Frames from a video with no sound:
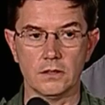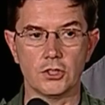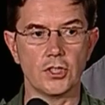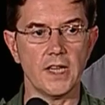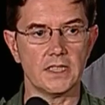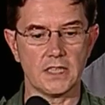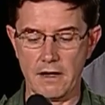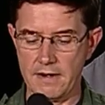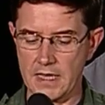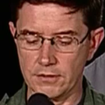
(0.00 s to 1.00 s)
The strikes
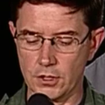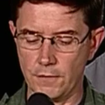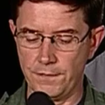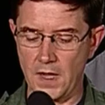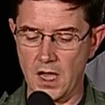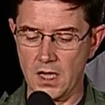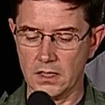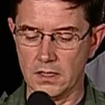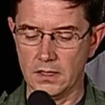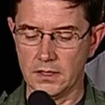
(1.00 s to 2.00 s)
carried out so far
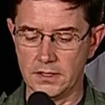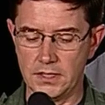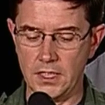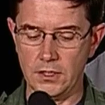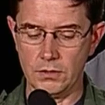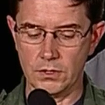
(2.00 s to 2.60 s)
continue